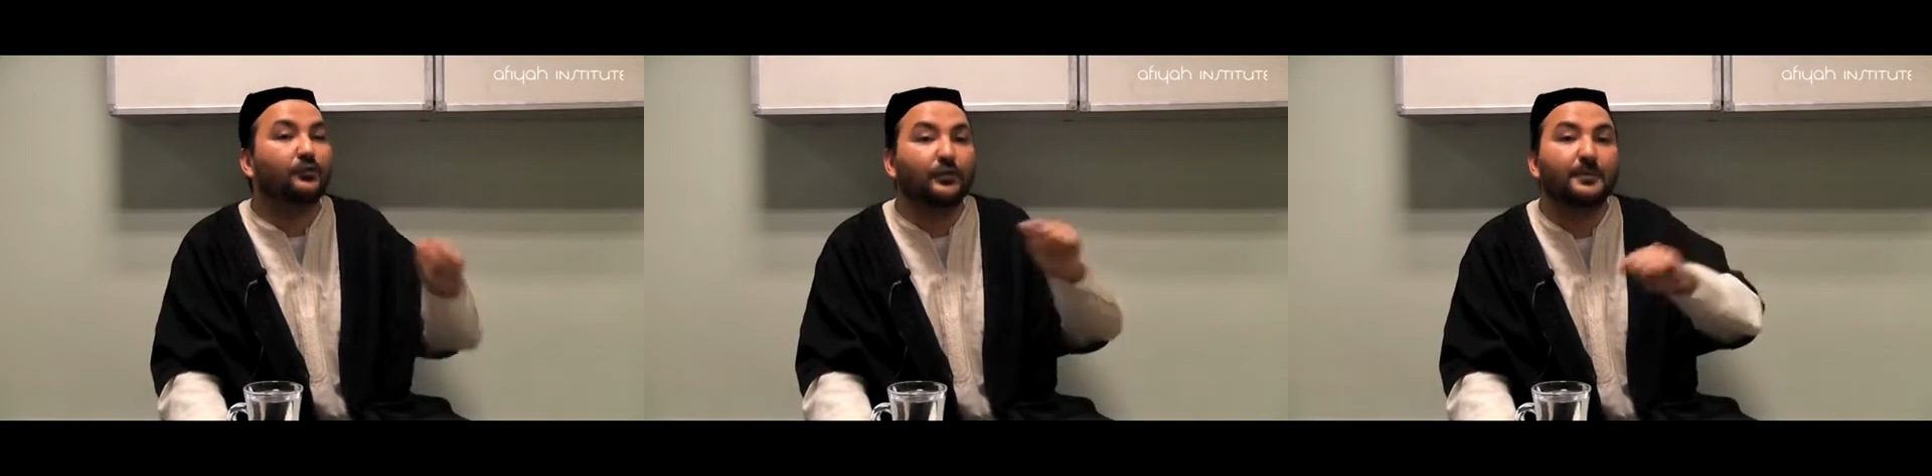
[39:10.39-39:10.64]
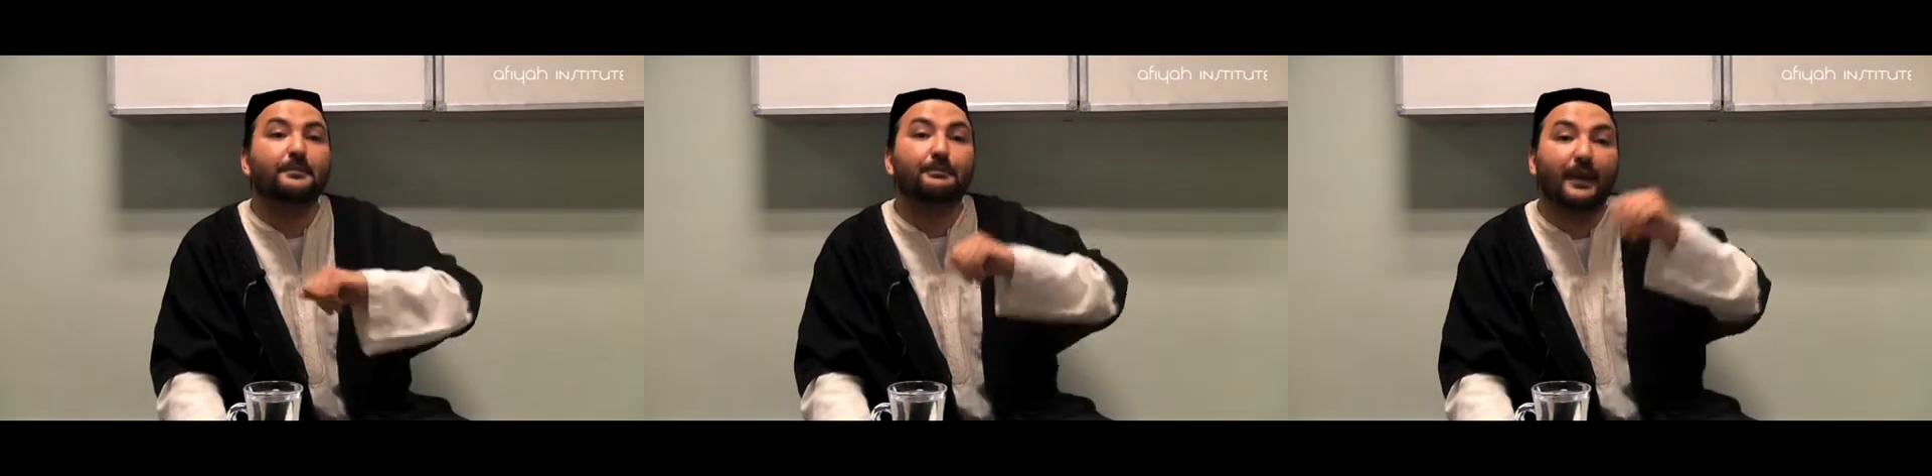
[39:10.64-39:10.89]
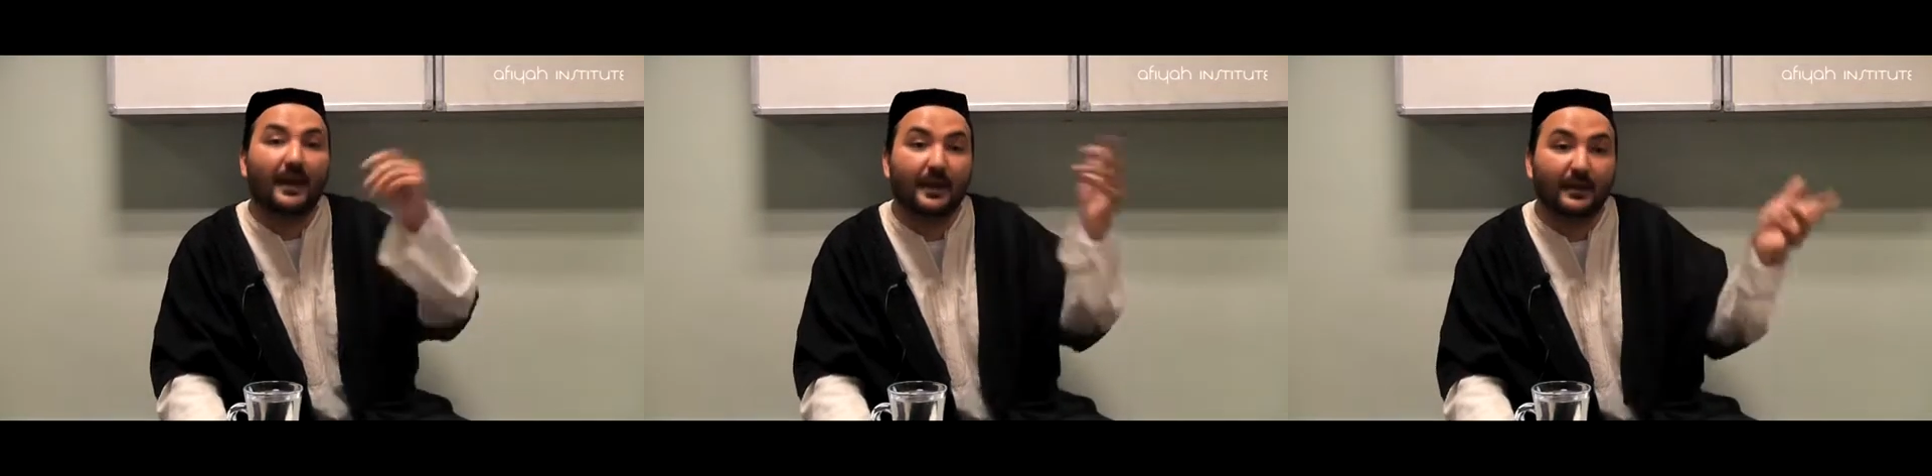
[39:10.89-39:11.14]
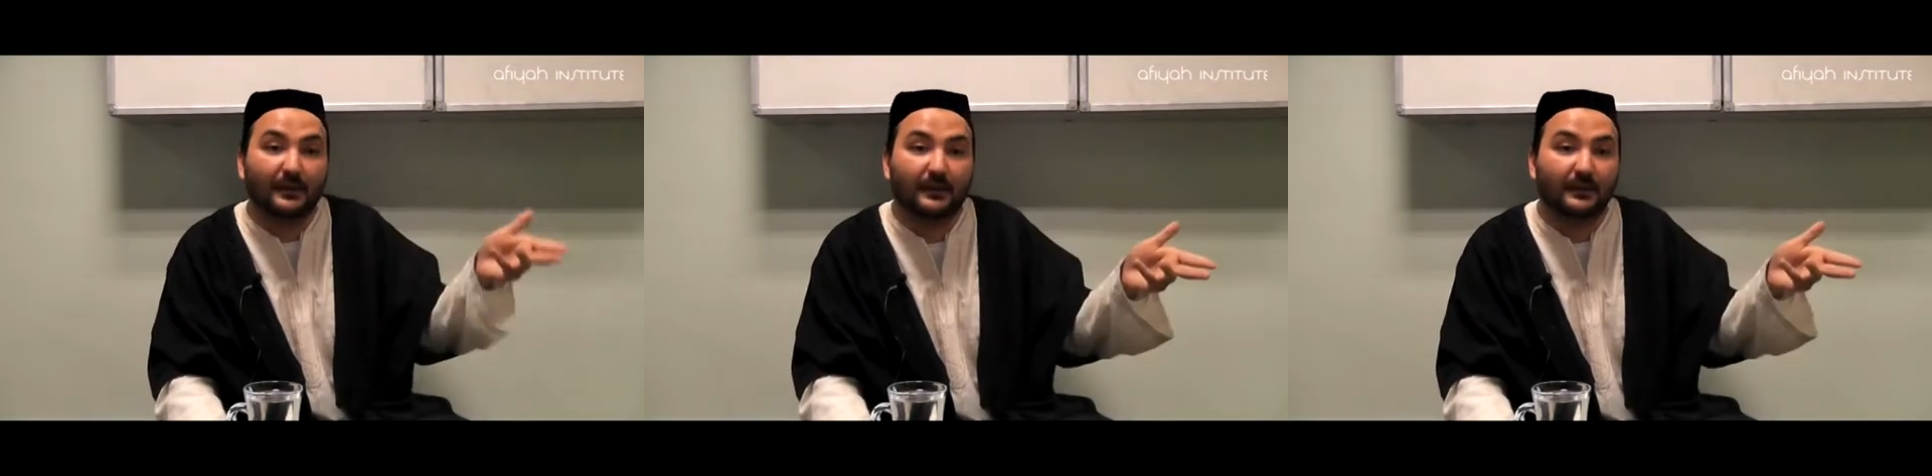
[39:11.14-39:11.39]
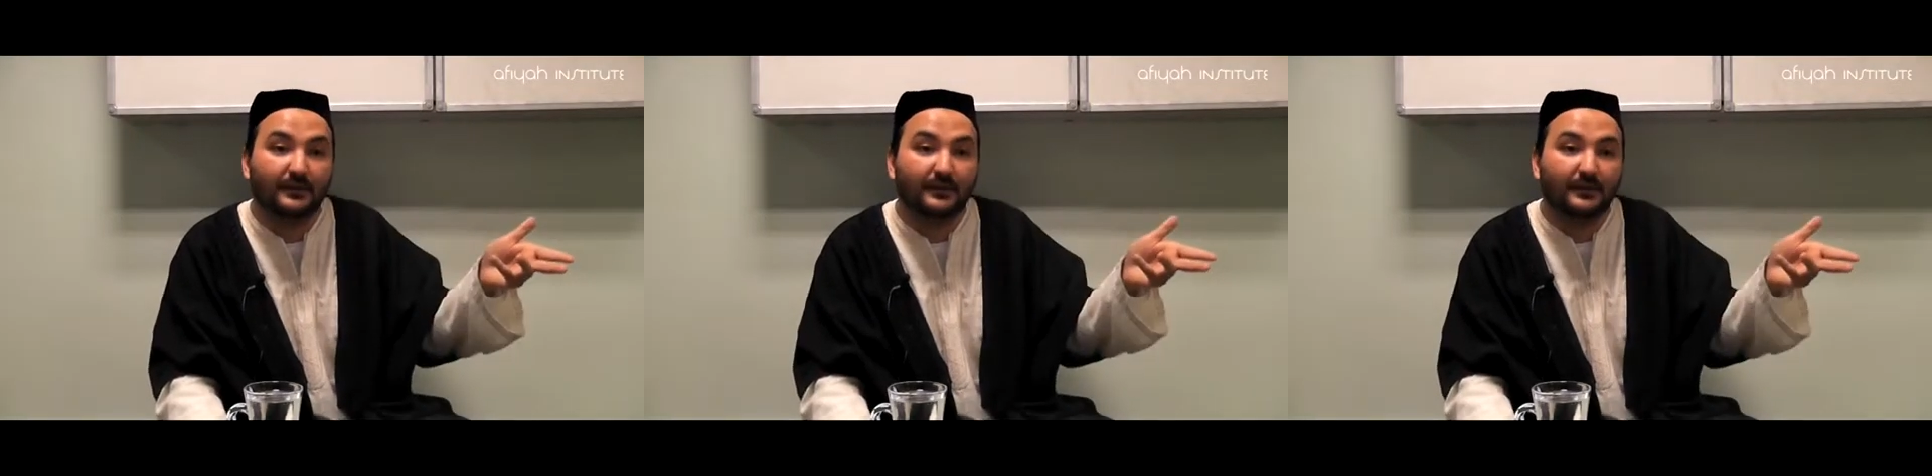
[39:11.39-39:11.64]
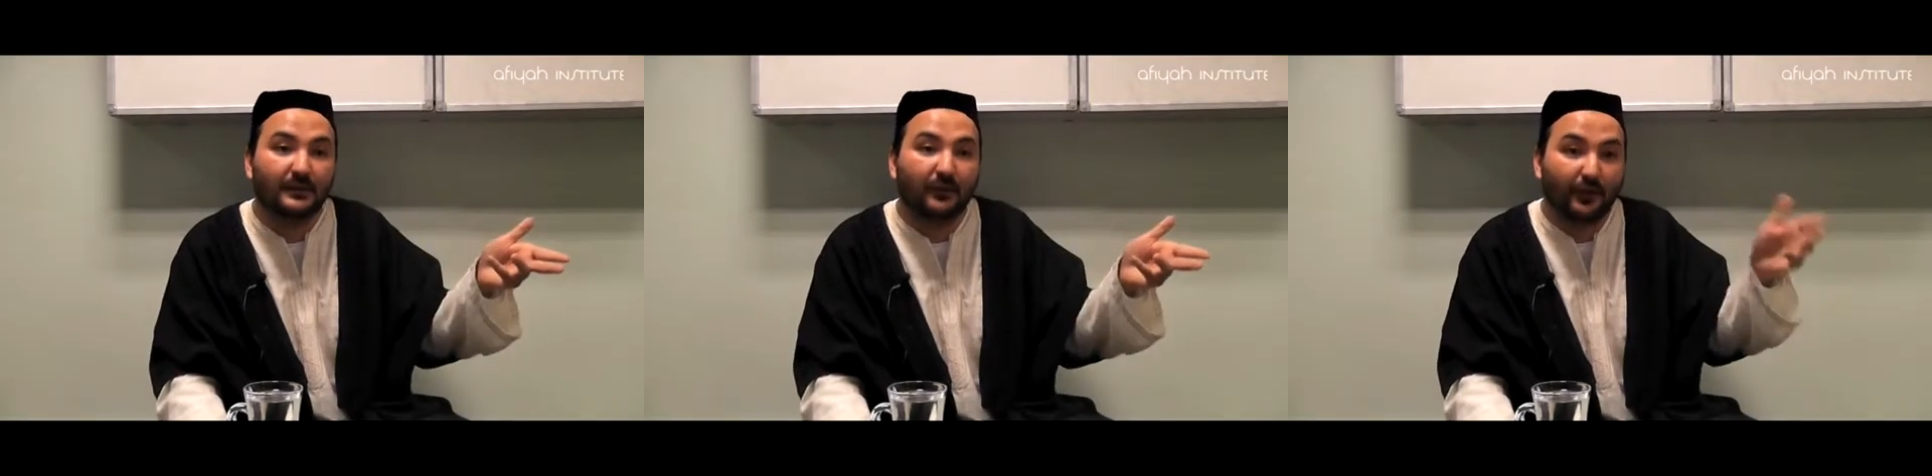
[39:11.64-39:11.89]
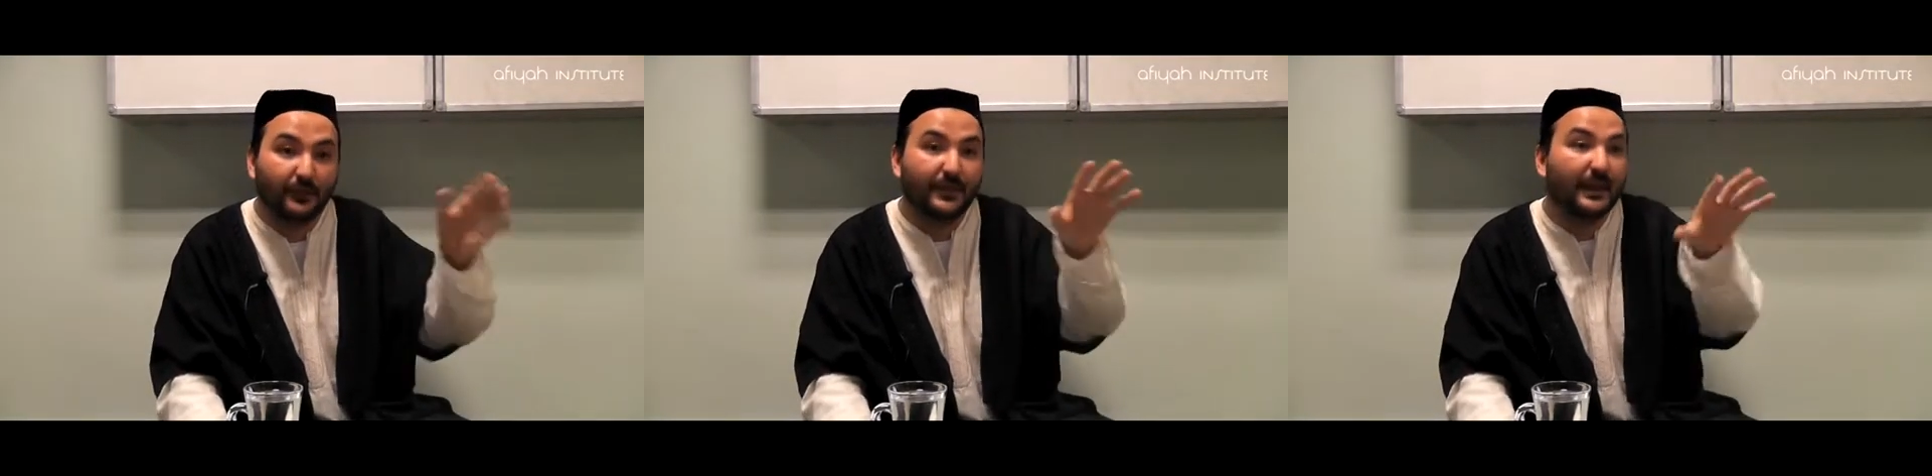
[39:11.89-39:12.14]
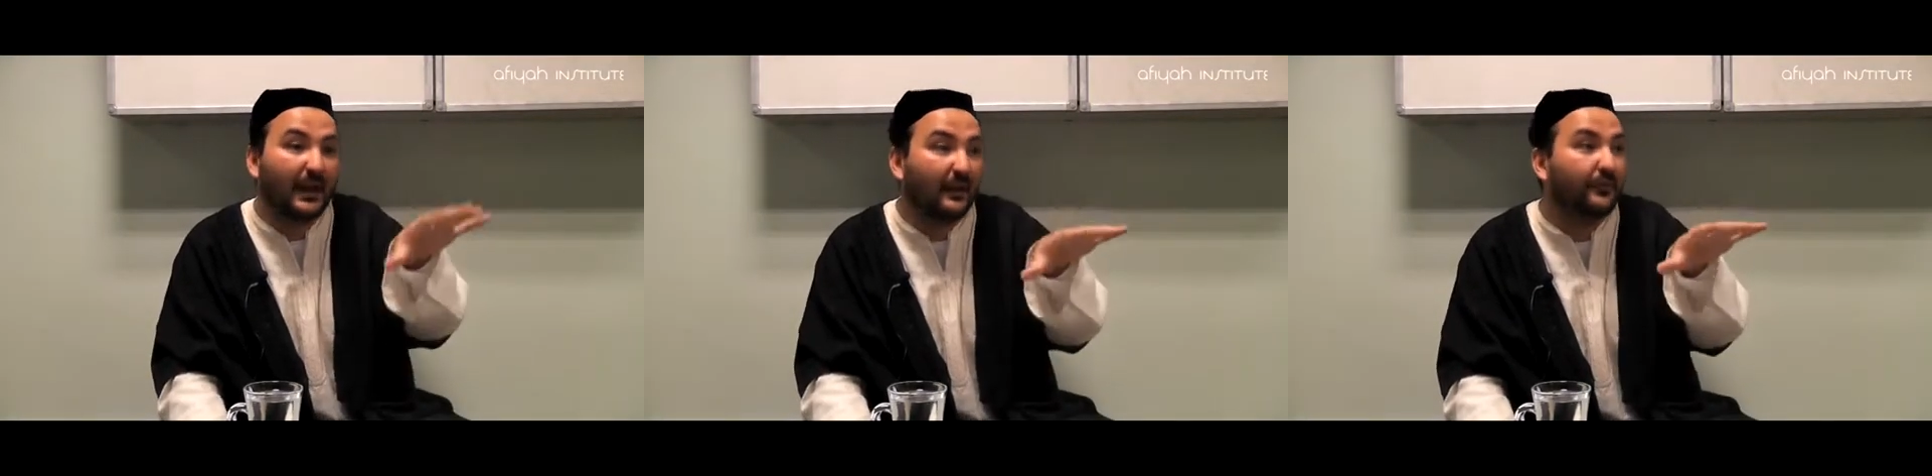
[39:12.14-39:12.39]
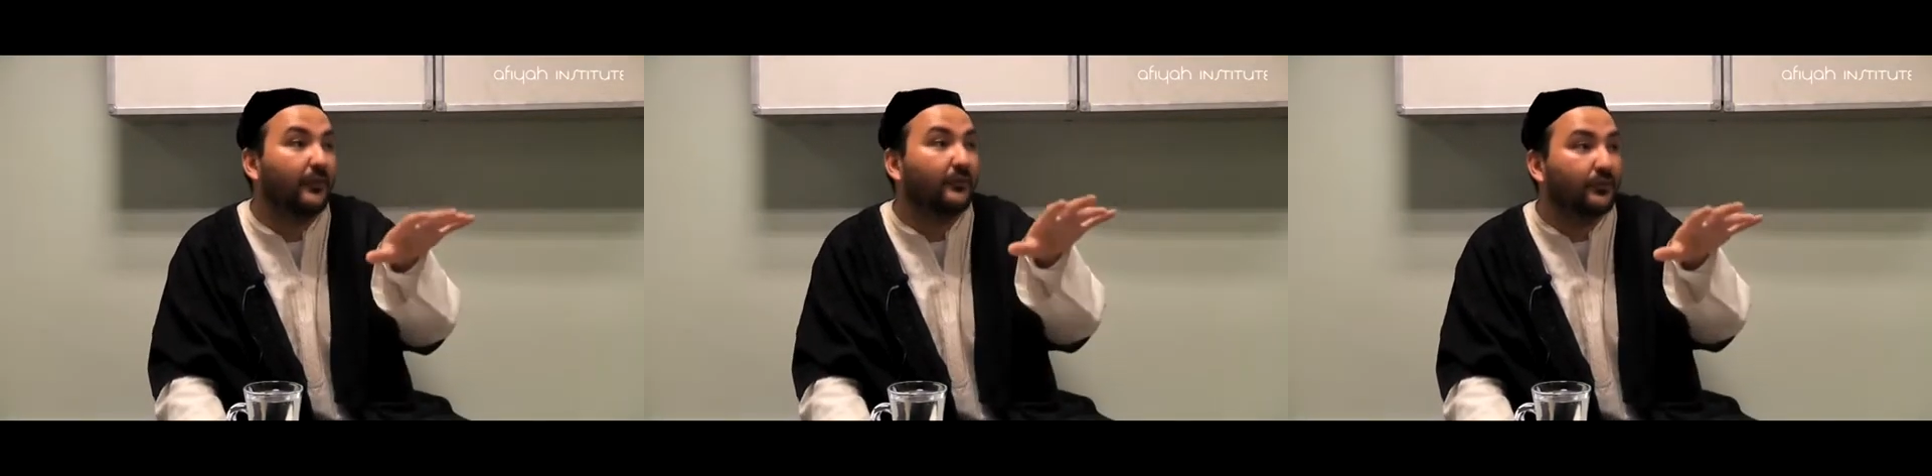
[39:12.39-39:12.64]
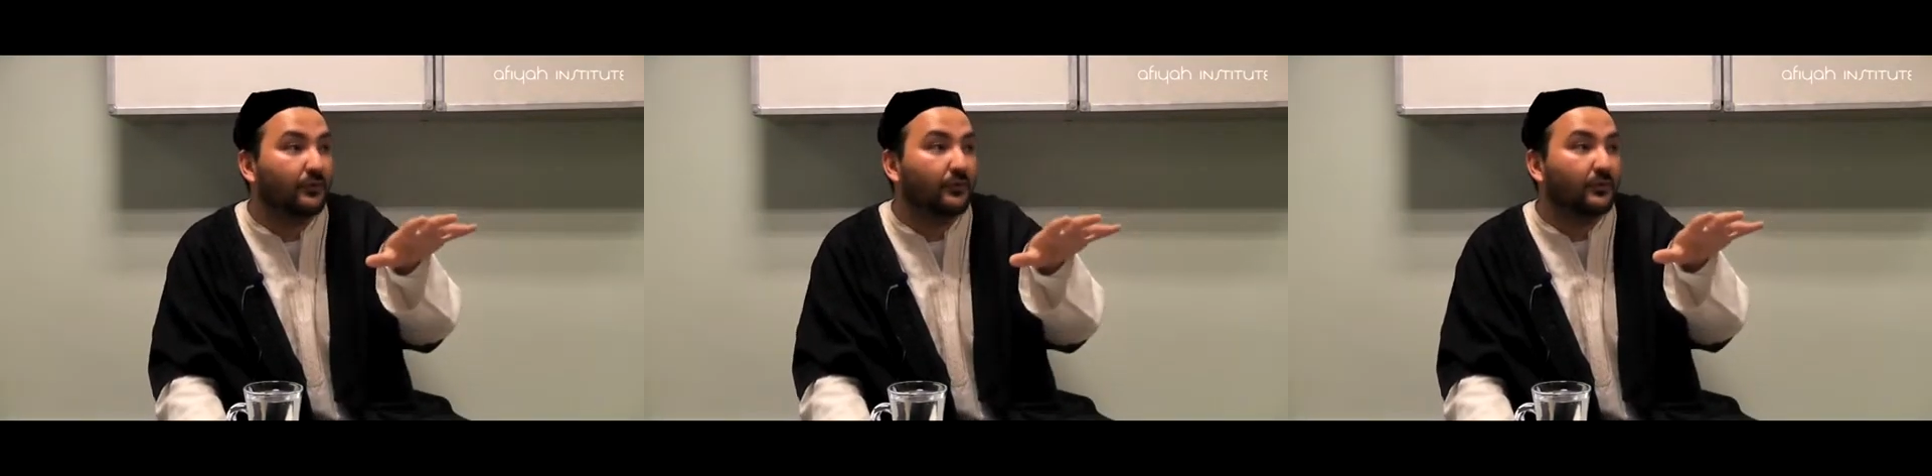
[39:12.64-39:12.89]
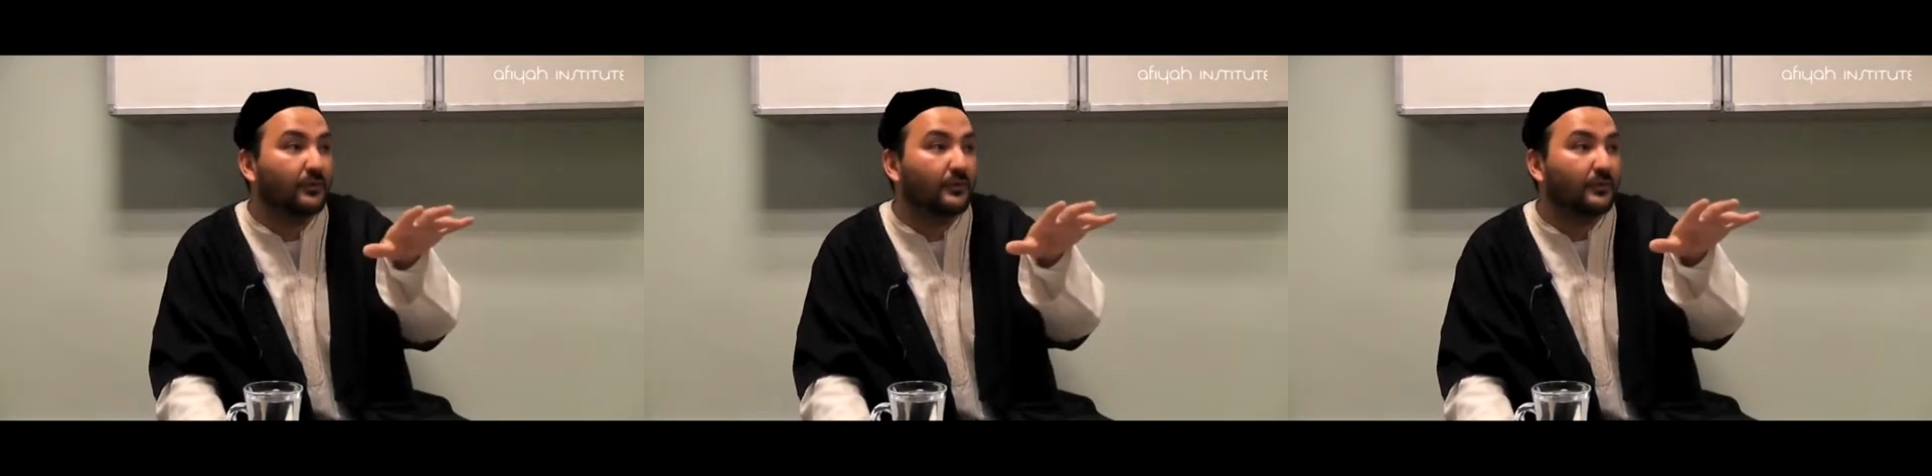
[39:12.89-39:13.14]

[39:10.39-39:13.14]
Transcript: to be paid on behalf of you.